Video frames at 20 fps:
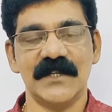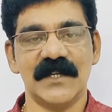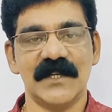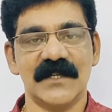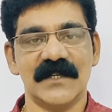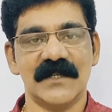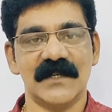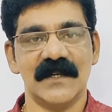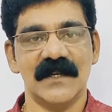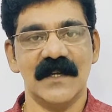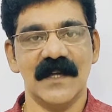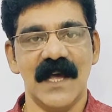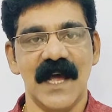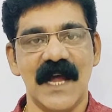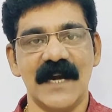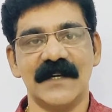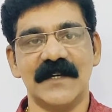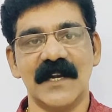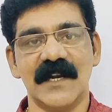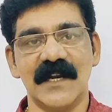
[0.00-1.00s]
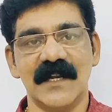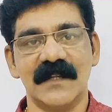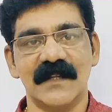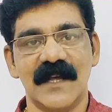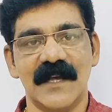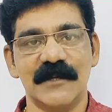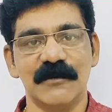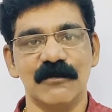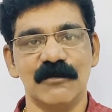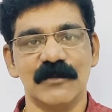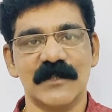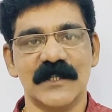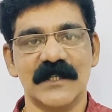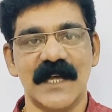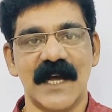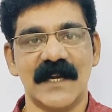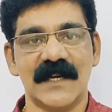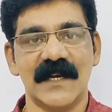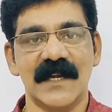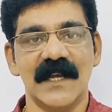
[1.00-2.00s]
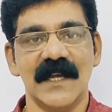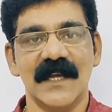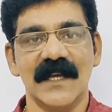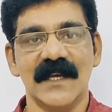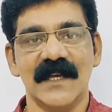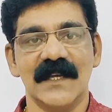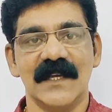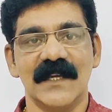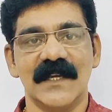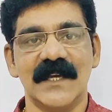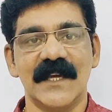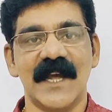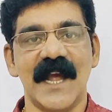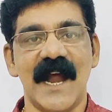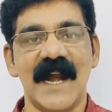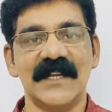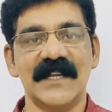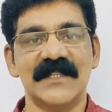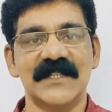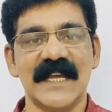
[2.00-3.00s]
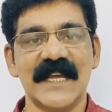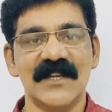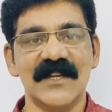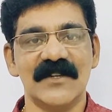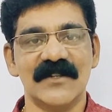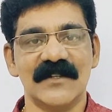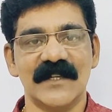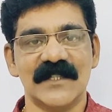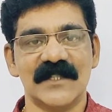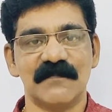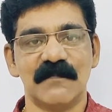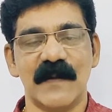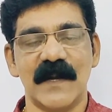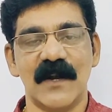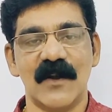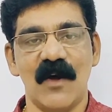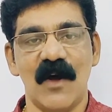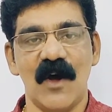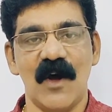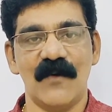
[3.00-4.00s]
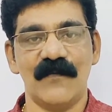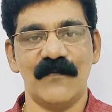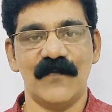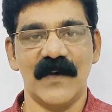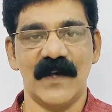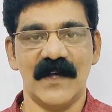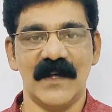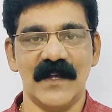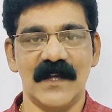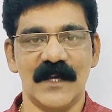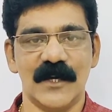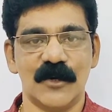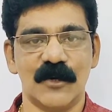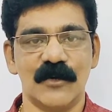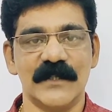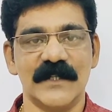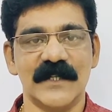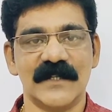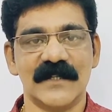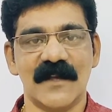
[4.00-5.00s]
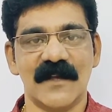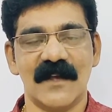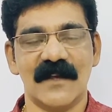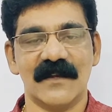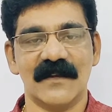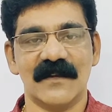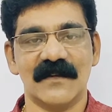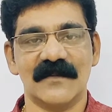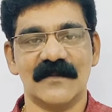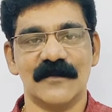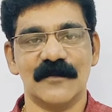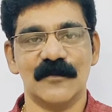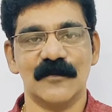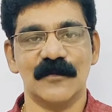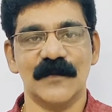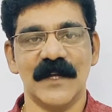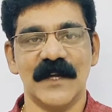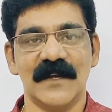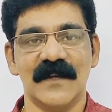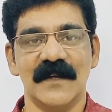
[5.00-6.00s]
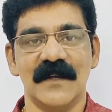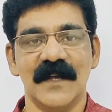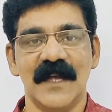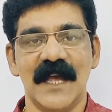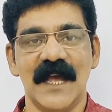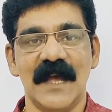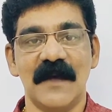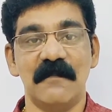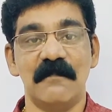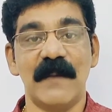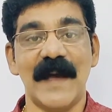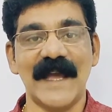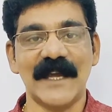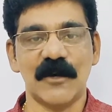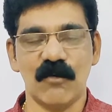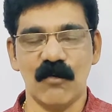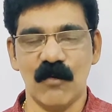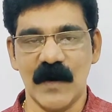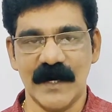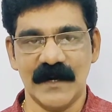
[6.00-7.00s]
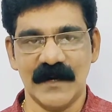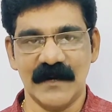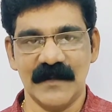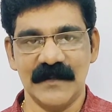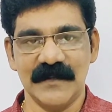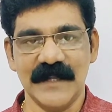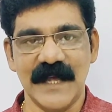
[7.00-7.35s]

it. And telling that, you see that he had changed the smell of Roger skunk to the back one.